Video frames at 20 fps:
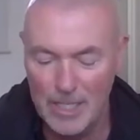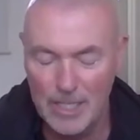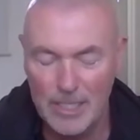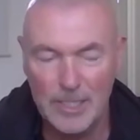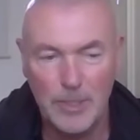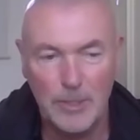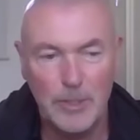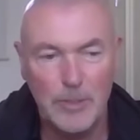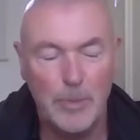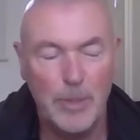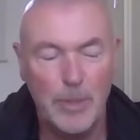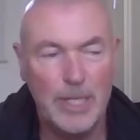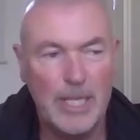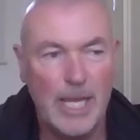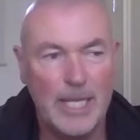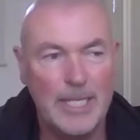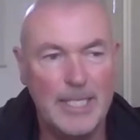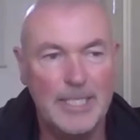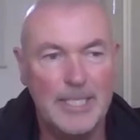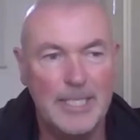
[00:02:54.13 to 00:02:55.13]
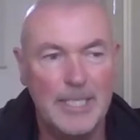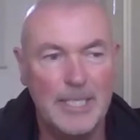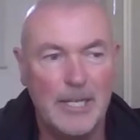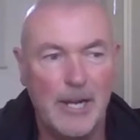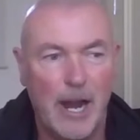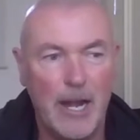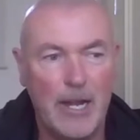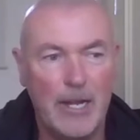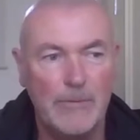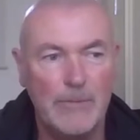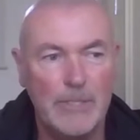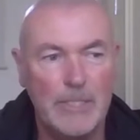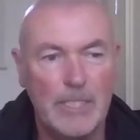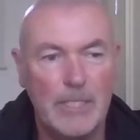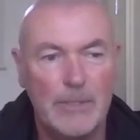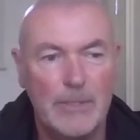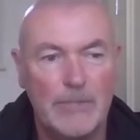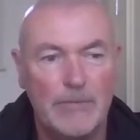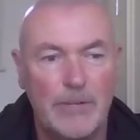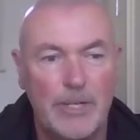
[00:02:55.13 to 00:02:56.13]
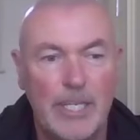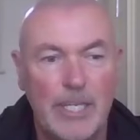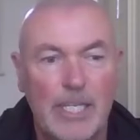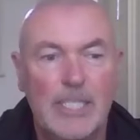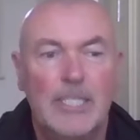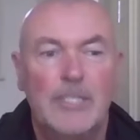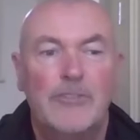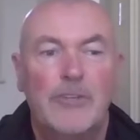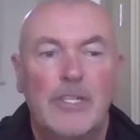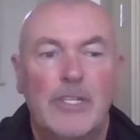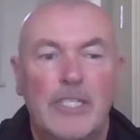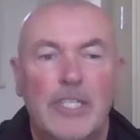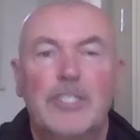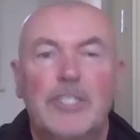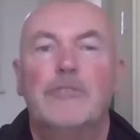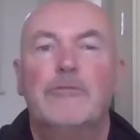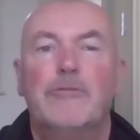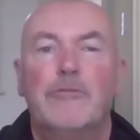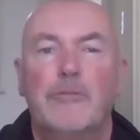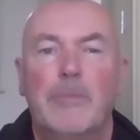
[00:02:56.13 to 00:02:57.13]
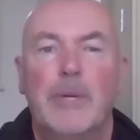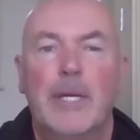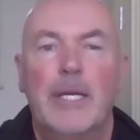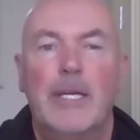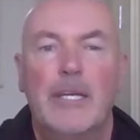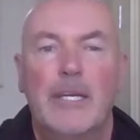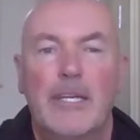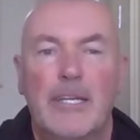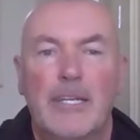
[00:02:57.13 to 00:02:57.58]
So to bring that into the garden it's a very easy transition for me.